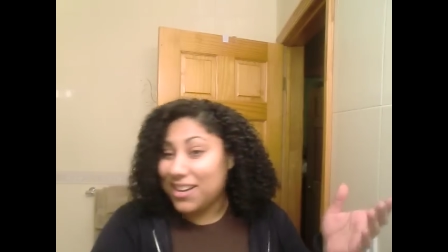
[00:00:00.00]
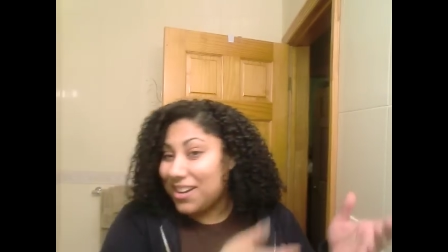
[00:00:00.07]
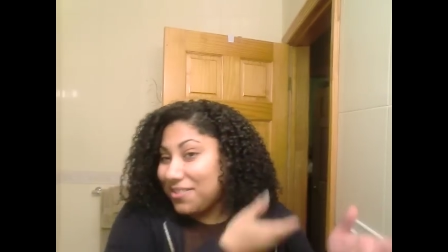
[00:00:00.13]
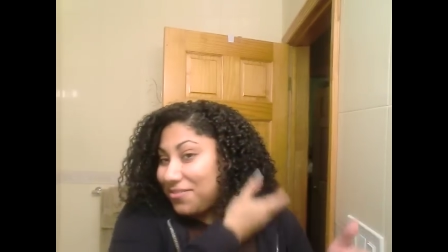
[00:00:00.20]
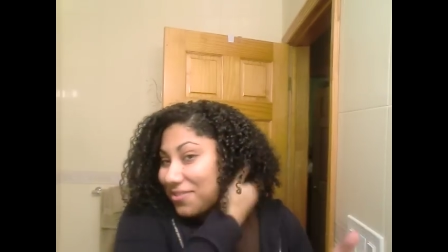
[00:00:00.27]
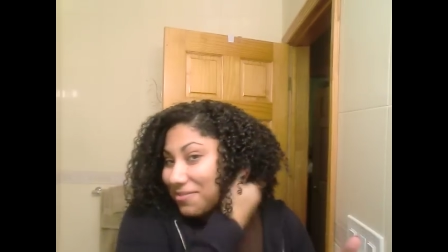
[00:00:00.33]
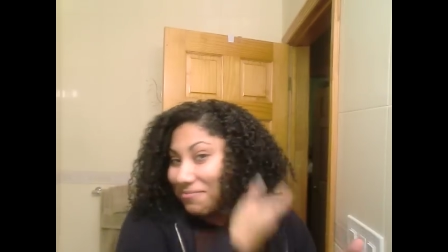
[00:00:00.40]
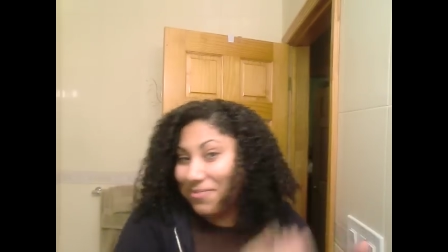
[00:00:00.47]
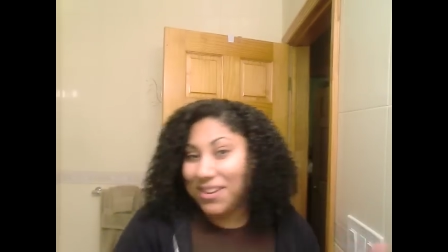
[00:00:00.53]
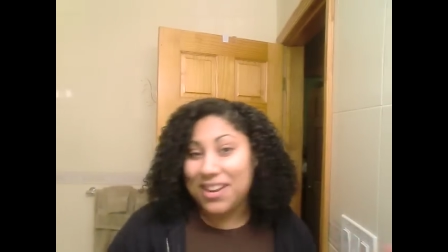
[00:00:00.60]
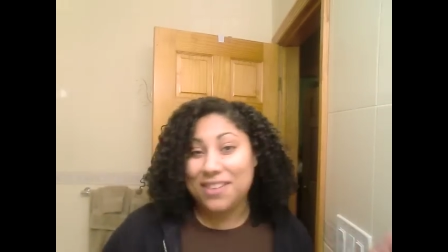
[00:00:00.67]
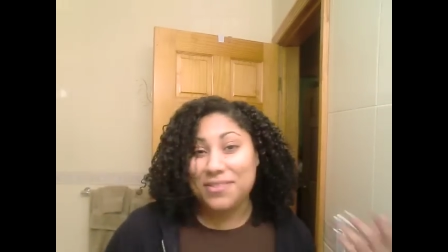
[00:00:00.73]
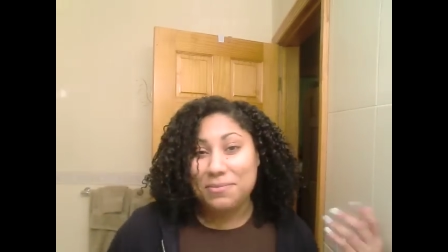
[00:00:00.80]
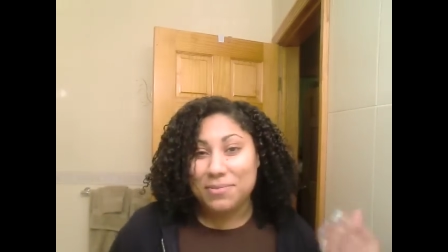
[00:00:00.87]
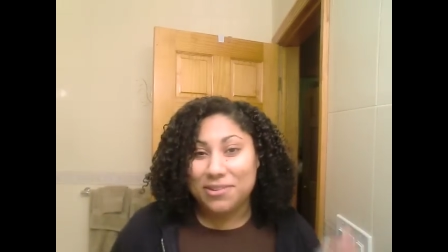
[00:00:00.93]
cut from
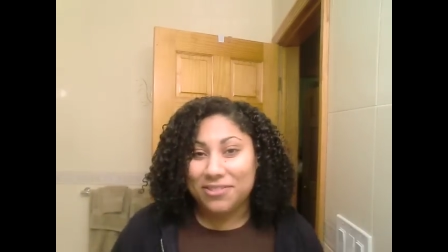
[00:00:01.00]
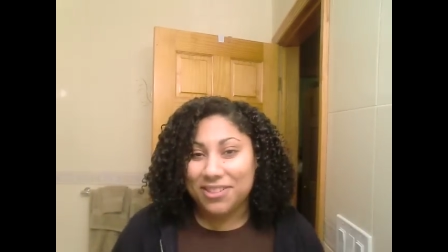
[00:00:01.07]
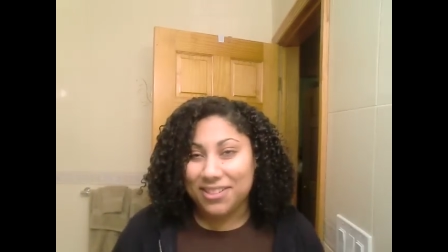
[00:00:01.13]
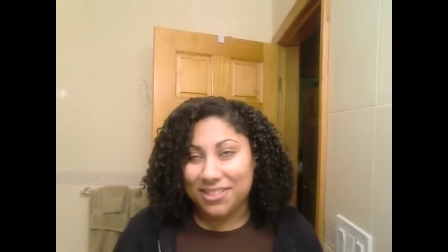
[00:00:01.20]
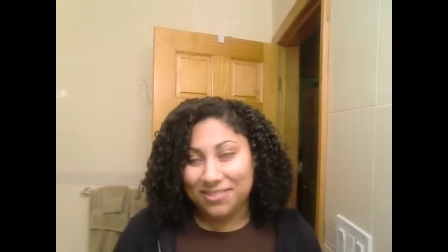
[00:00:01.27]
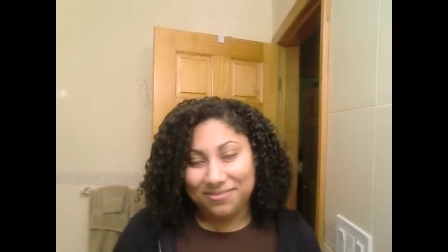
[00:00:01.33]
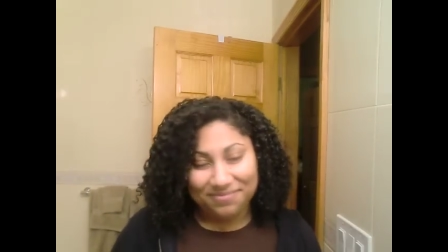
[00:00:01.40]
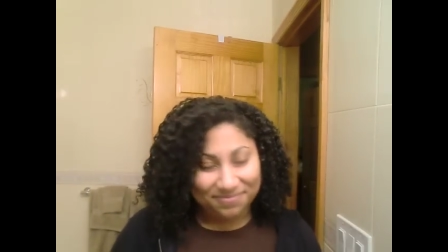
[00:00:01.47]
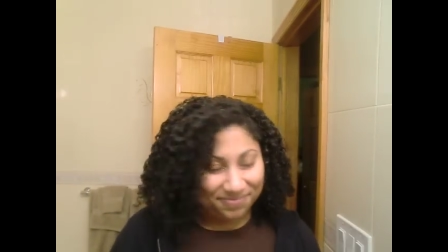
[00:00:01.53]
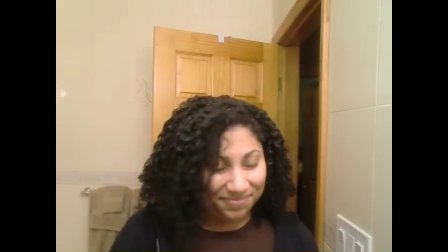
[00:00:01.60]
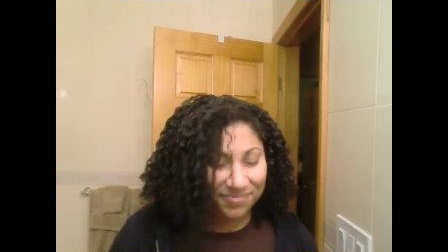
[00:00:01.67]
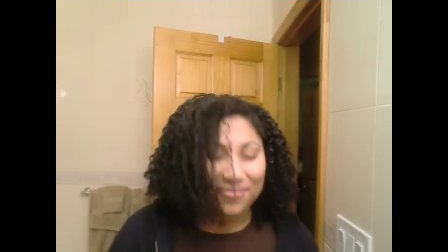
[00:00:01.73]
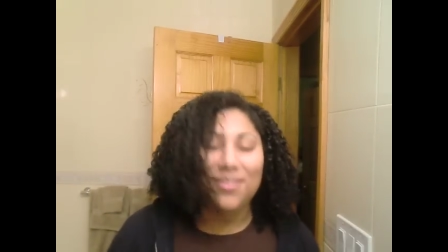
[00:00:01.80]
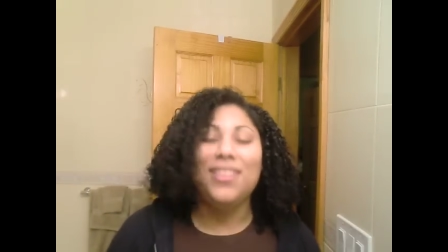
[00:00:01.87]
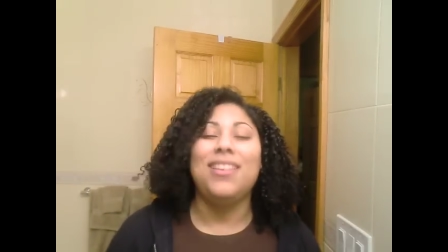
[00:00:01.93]
every mirror.
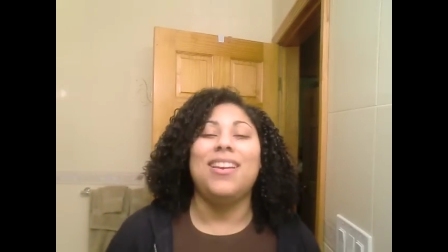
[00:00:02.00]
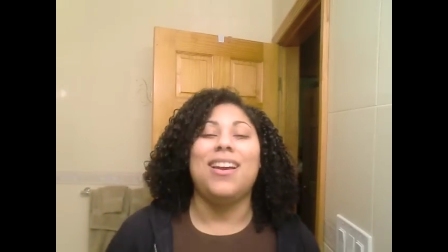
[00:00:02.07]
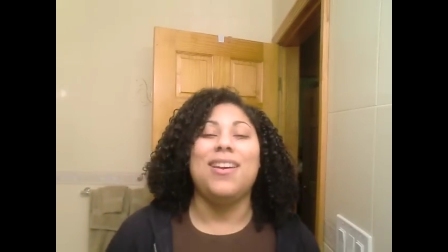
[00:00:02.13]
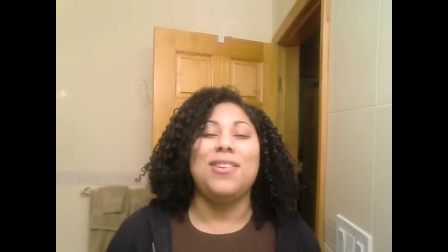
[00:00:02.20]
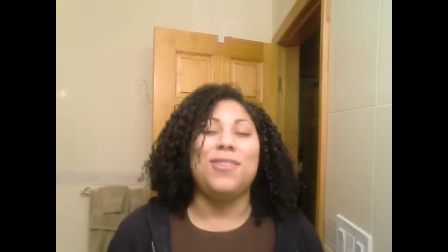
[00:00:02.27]
I